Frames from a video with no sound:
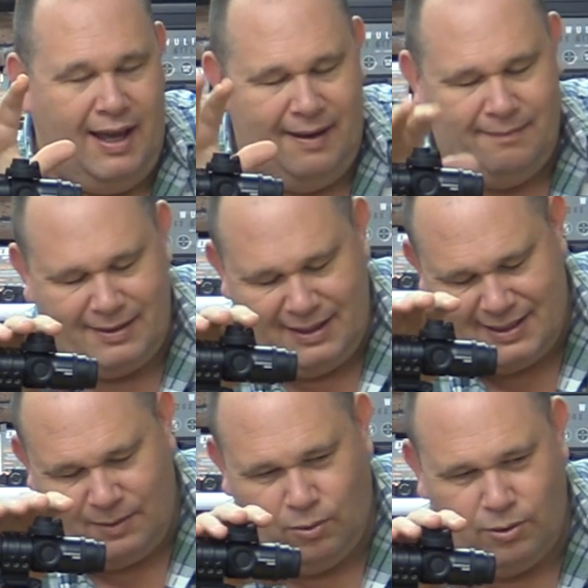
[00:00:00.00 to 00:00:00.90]
And when they
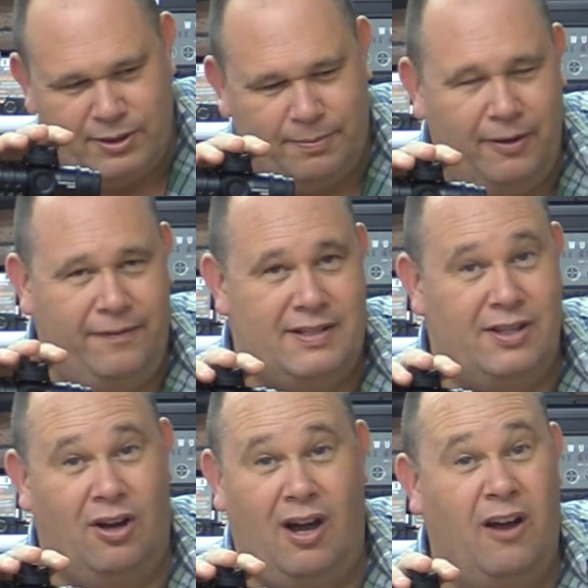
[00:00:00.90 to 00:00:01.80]
say waterproof, it's
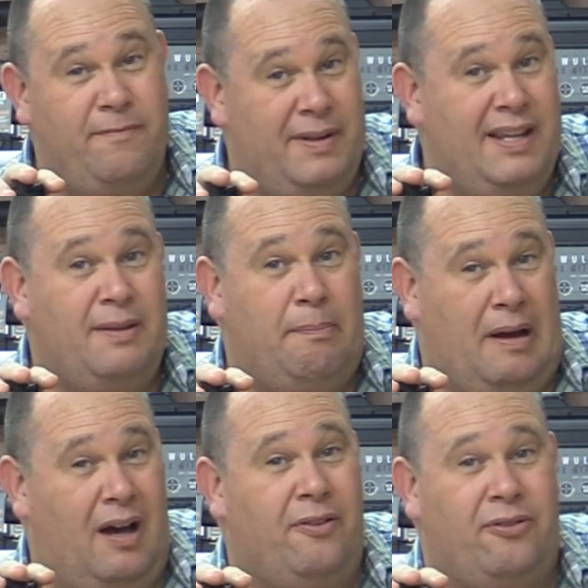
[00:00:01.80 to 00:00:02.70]
not I've been in the
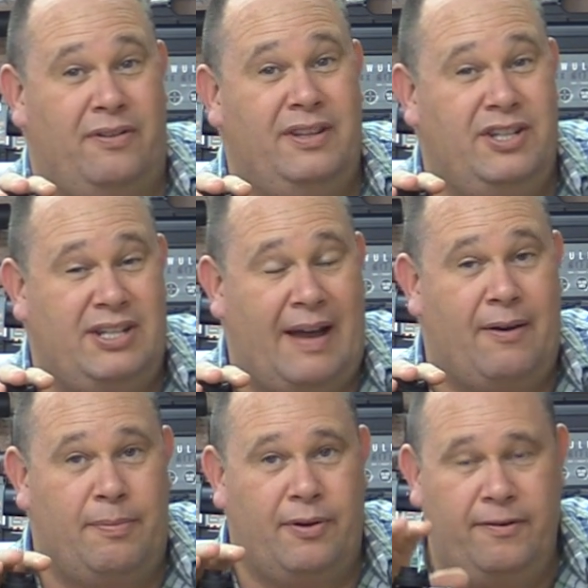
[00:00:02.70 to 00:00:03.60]
bath or in the
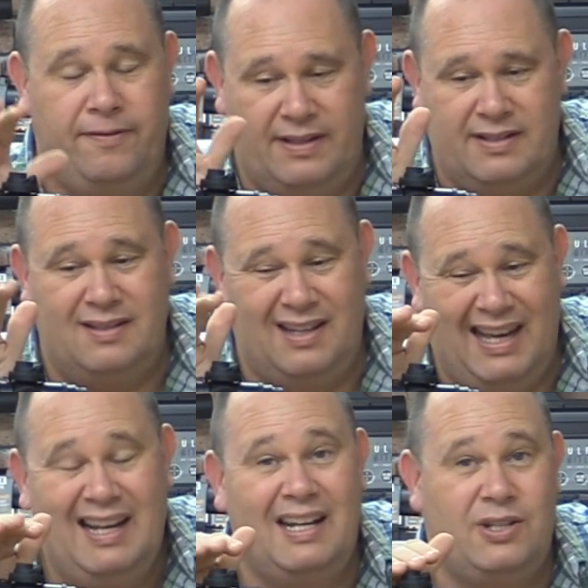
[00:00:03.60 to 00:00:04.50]
shower proof. It's
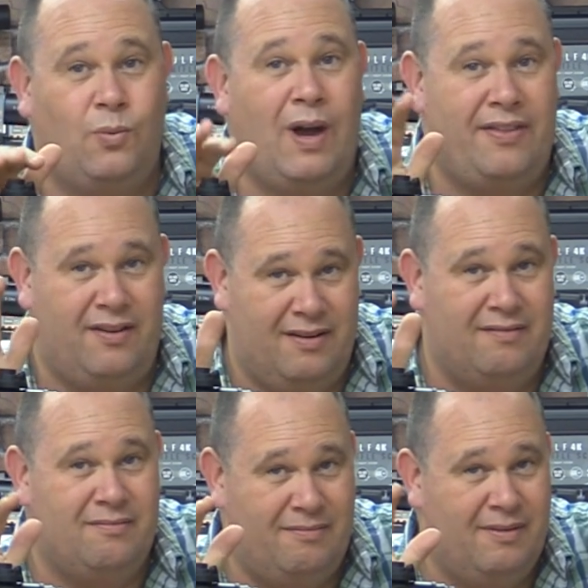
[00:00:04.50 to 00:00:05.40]
English weather
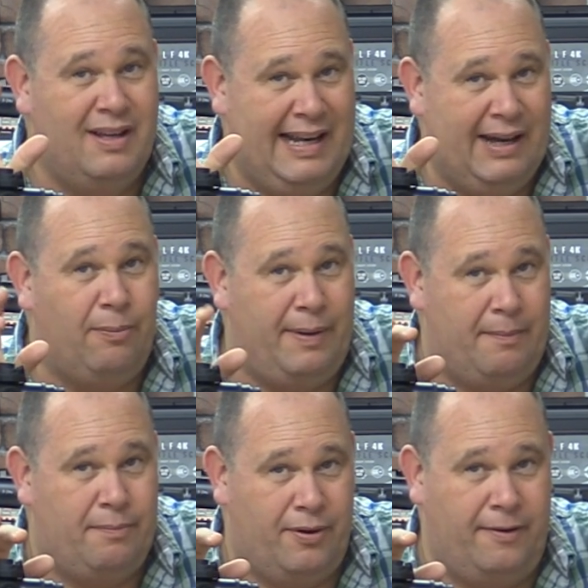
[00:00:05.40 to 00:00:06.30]
a little
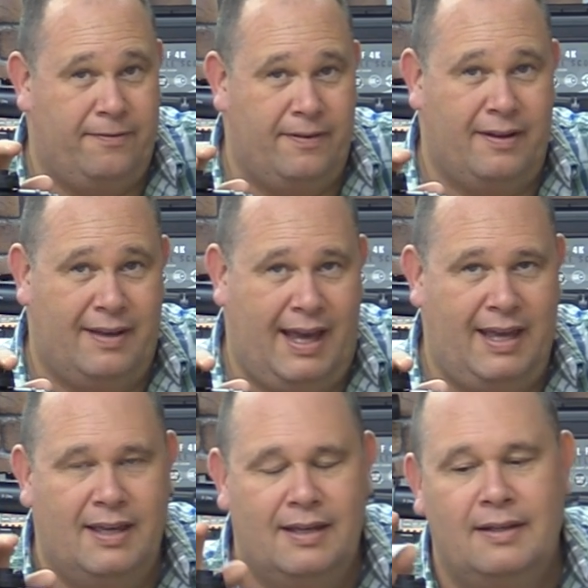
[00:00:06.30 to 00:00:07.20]
bit proof, okay?